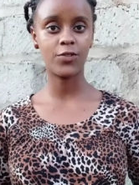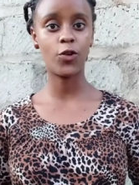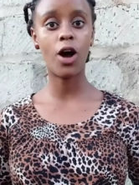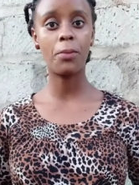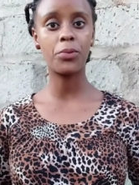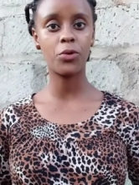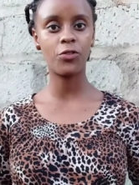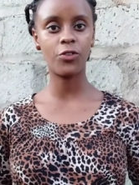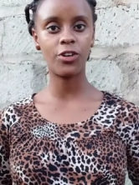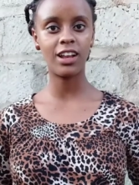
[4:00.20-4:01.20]
for
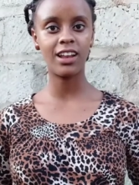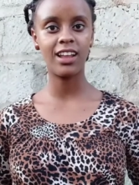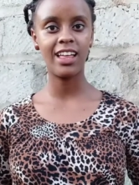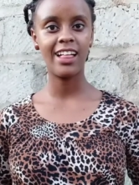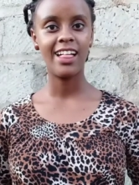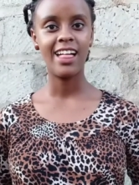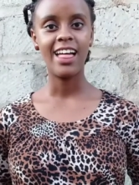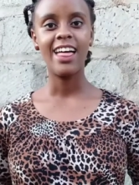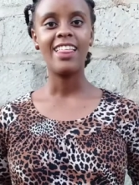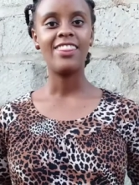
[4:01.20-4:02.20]
approval.
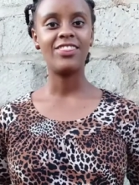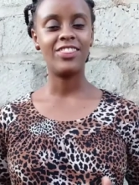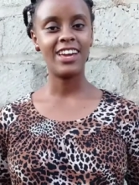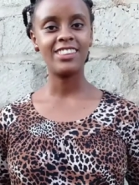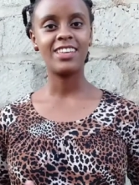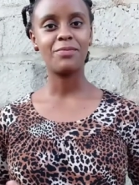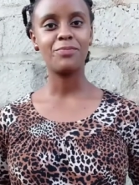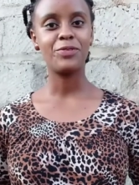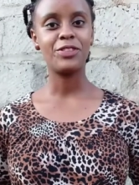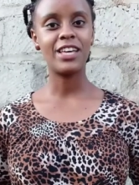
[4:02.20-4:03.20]
Then they
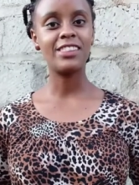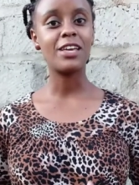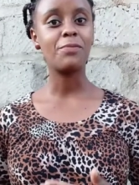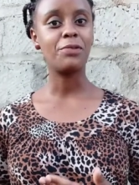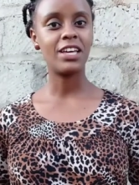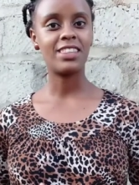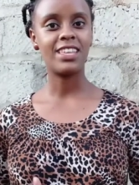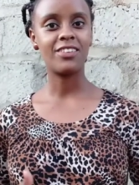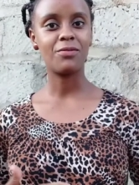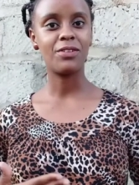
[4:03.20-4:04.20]
pay
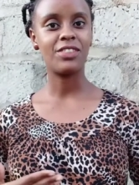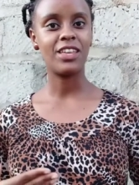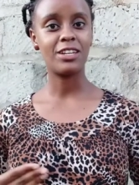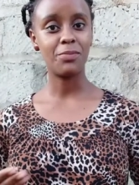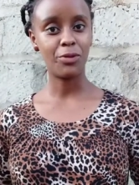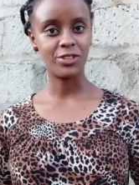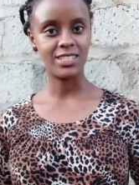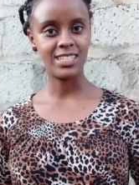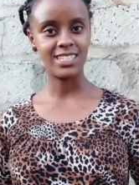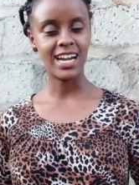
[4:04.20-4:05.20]
the
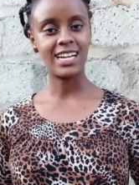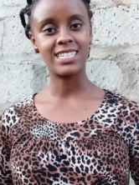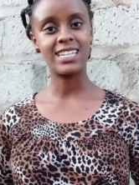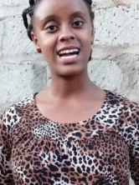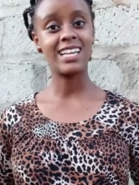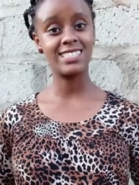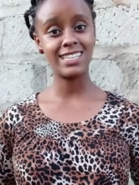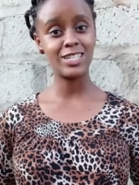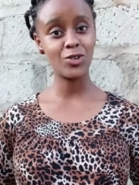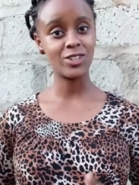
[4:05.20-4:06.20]
deposit as
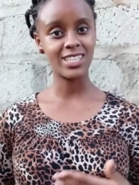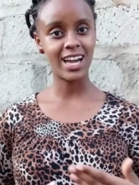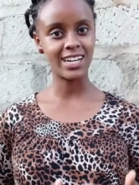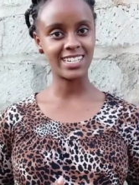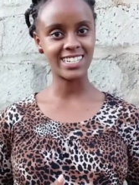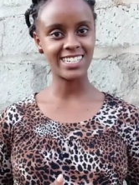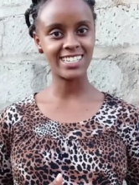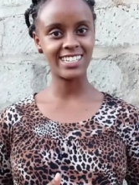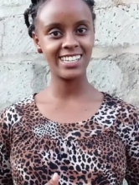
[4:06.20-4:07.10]
it was agreed.